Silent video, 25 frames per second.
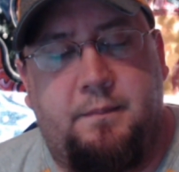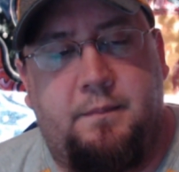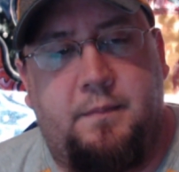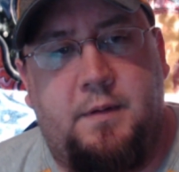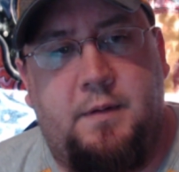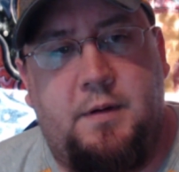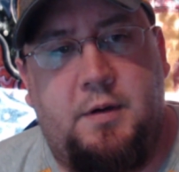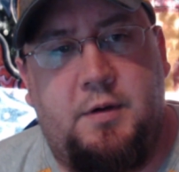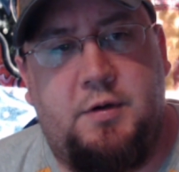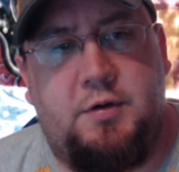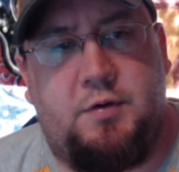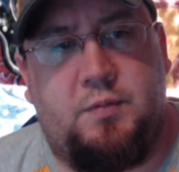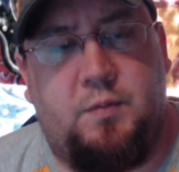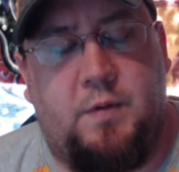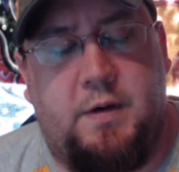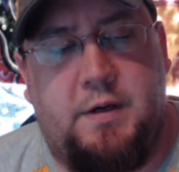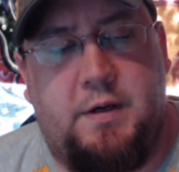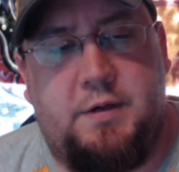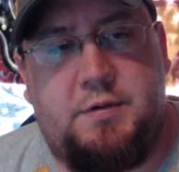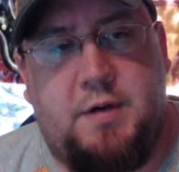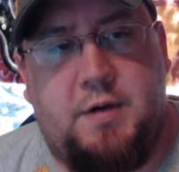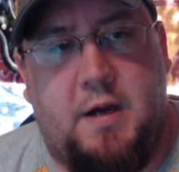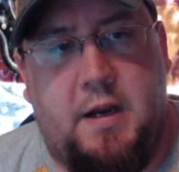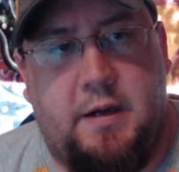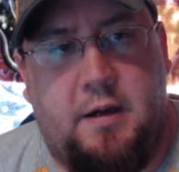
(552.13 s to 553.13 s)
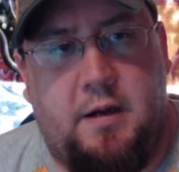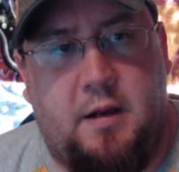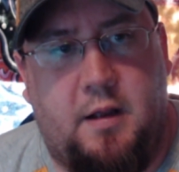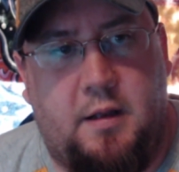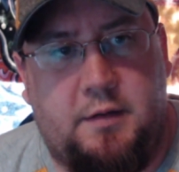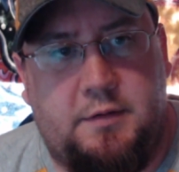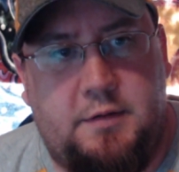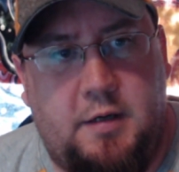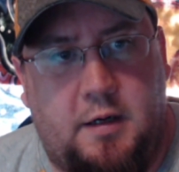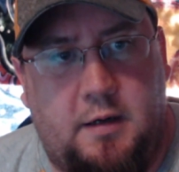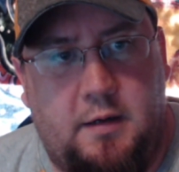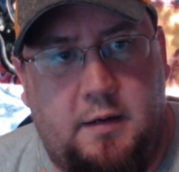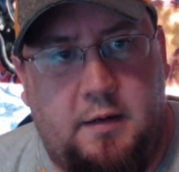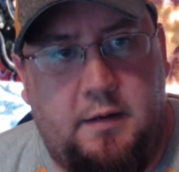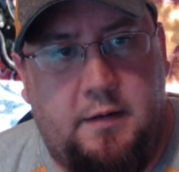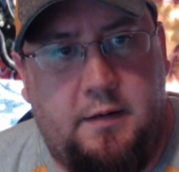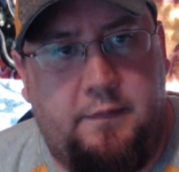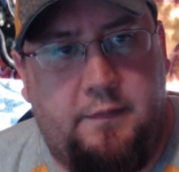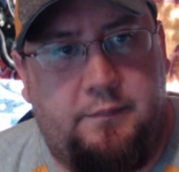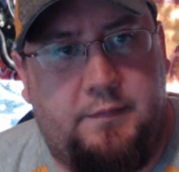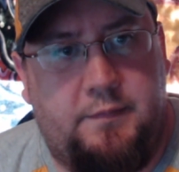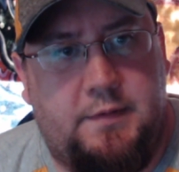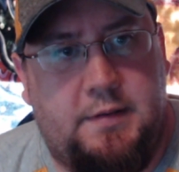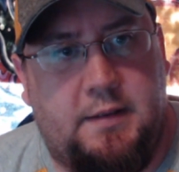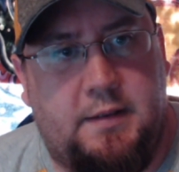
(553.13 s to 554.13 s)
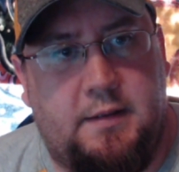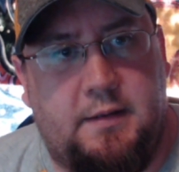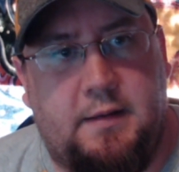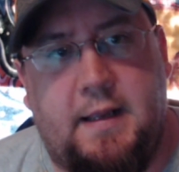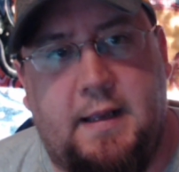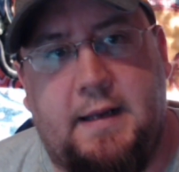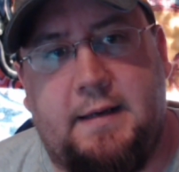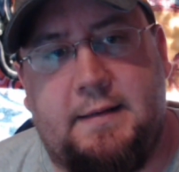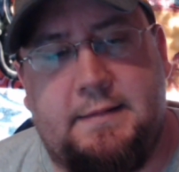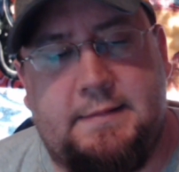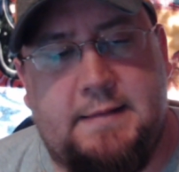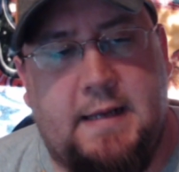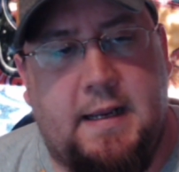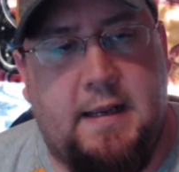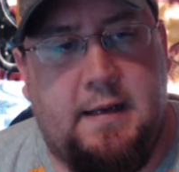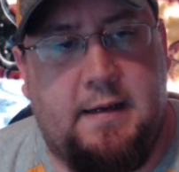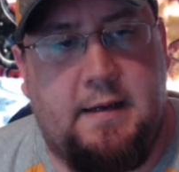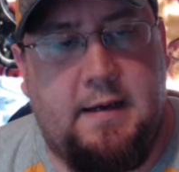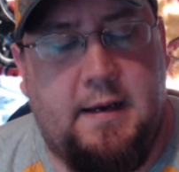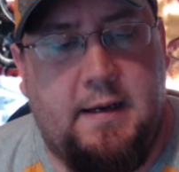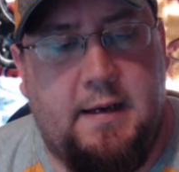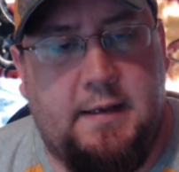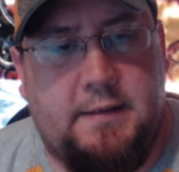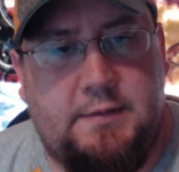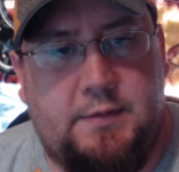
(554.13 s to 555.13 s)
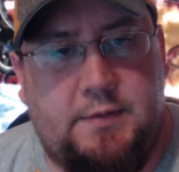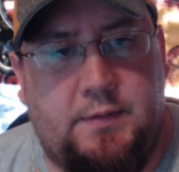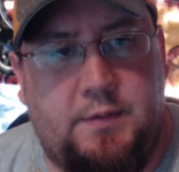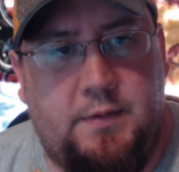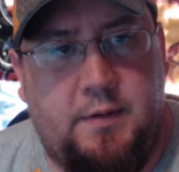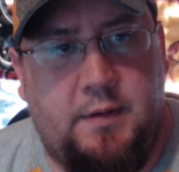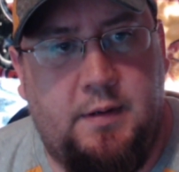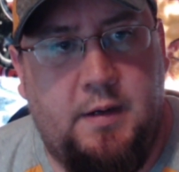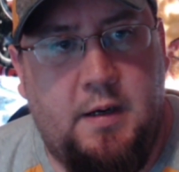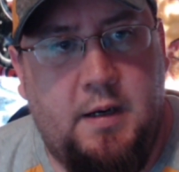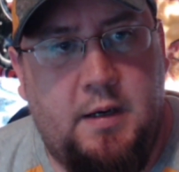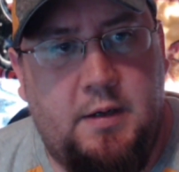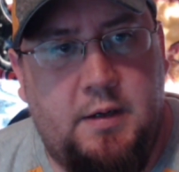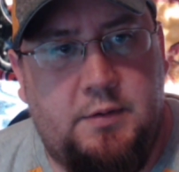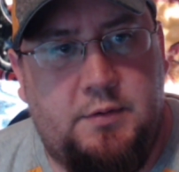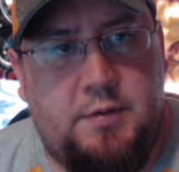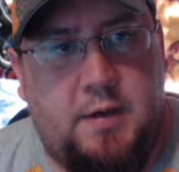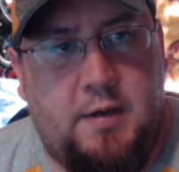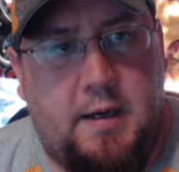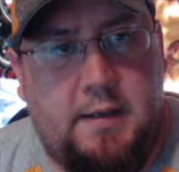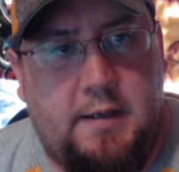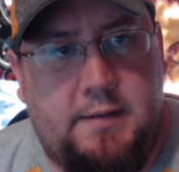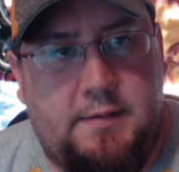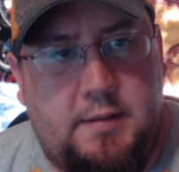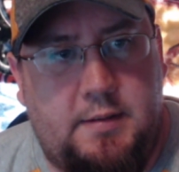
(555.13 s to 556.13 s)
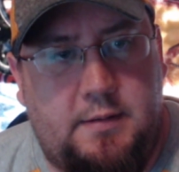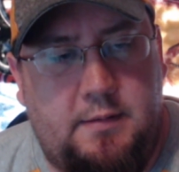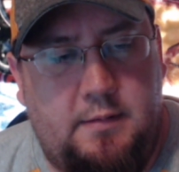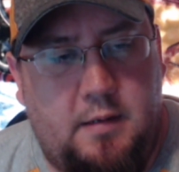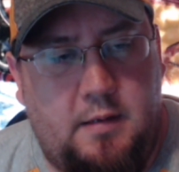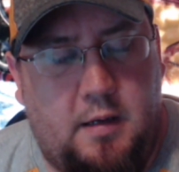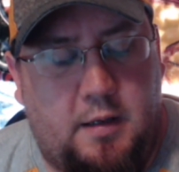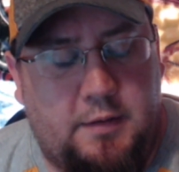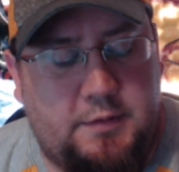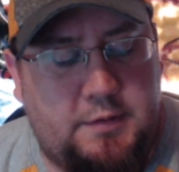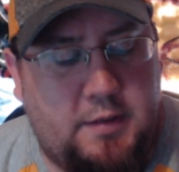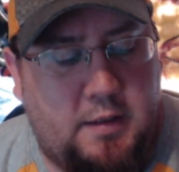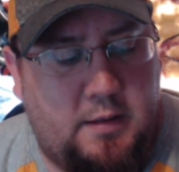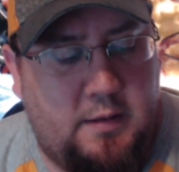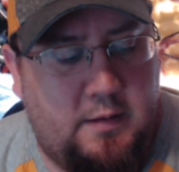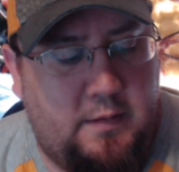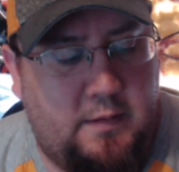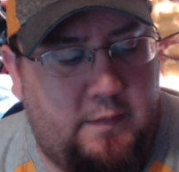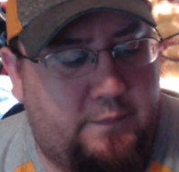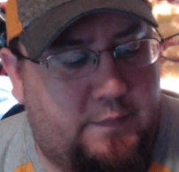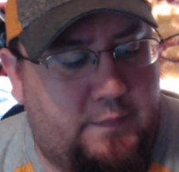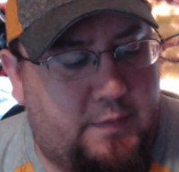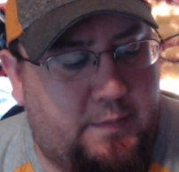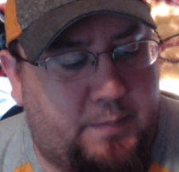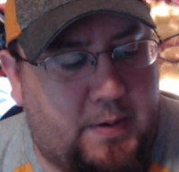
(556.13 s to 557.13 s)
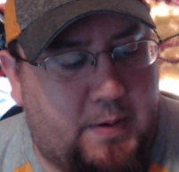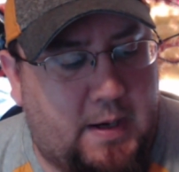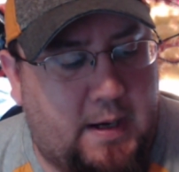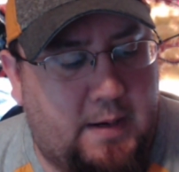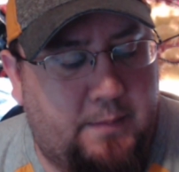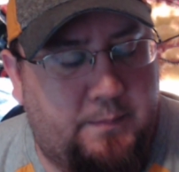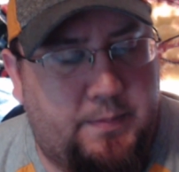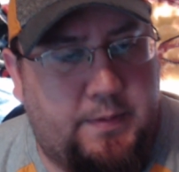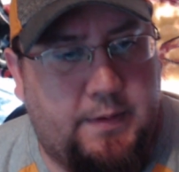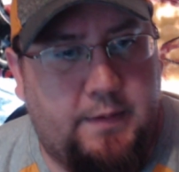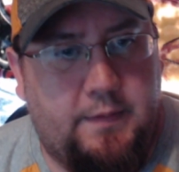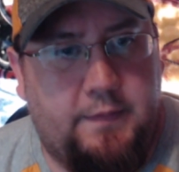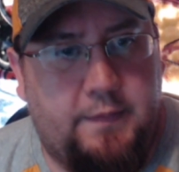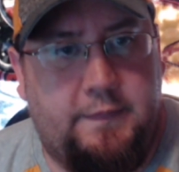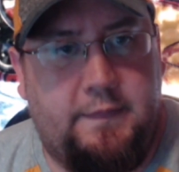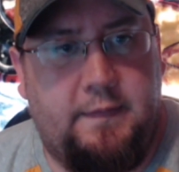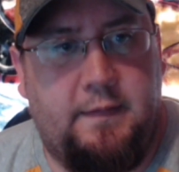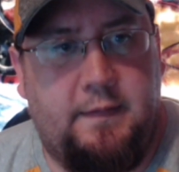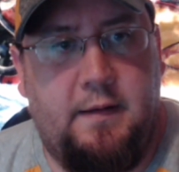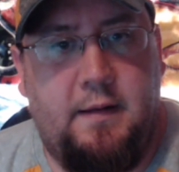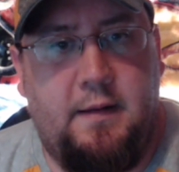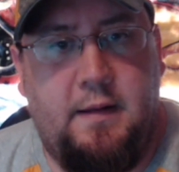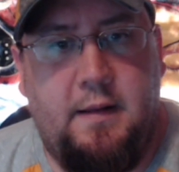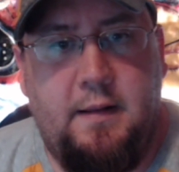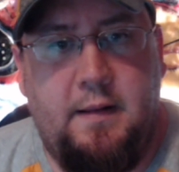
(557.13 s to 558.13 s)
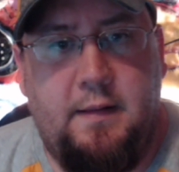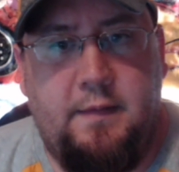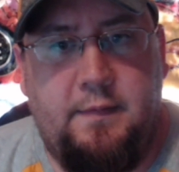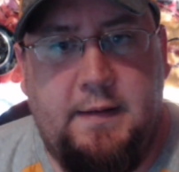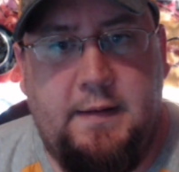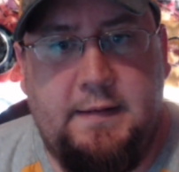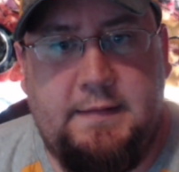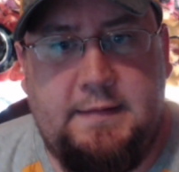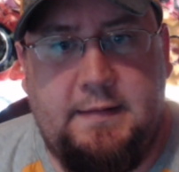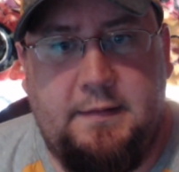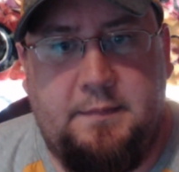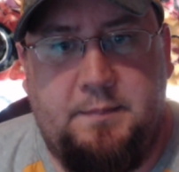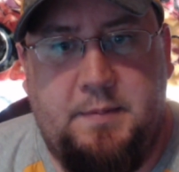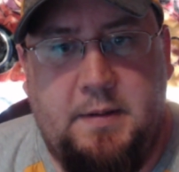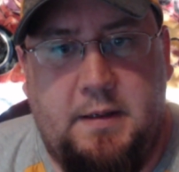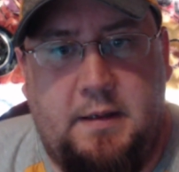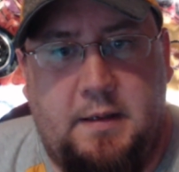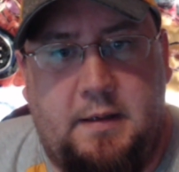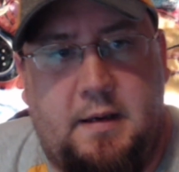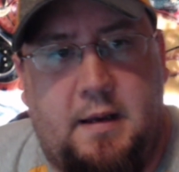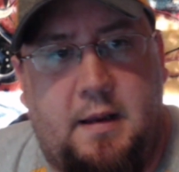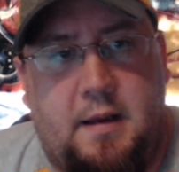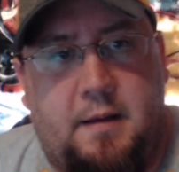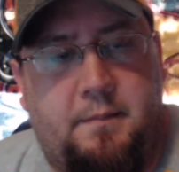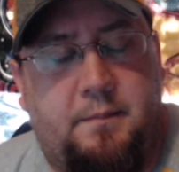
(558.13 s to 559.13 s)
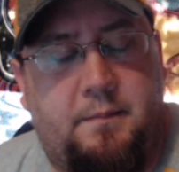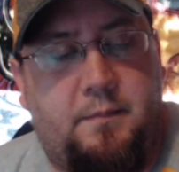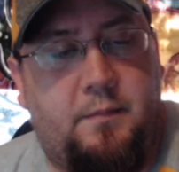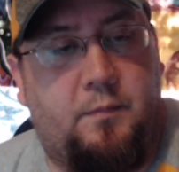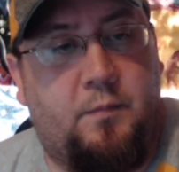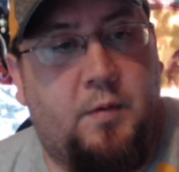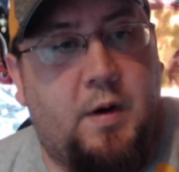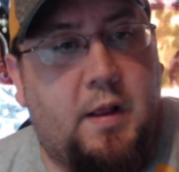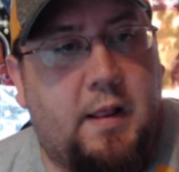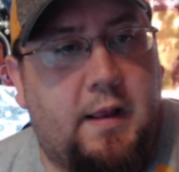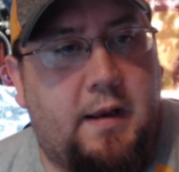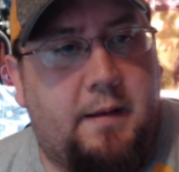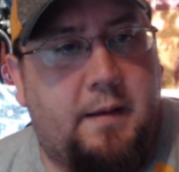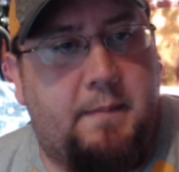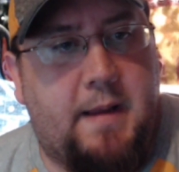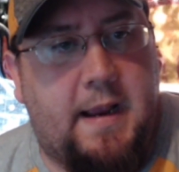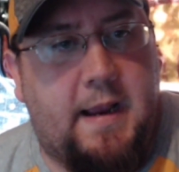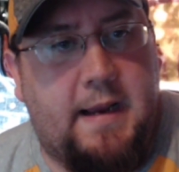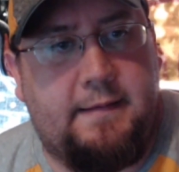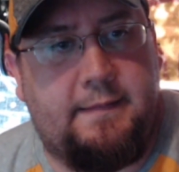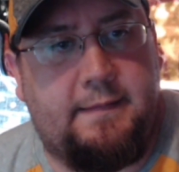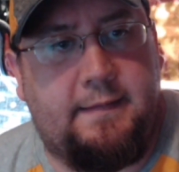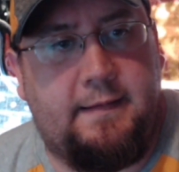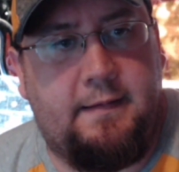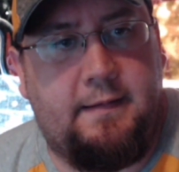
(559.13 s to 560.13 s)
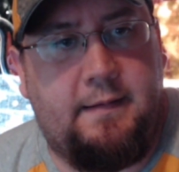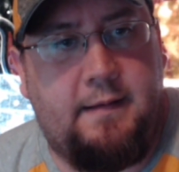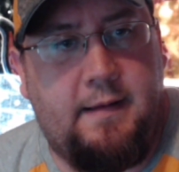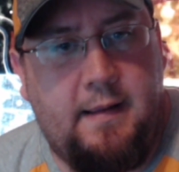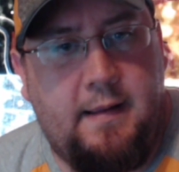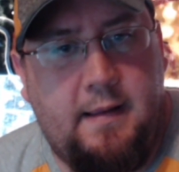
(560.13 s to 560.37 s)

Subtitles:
you just want to try an alternative to like Xanax, or try alternative to pain pills. This has been really amazing.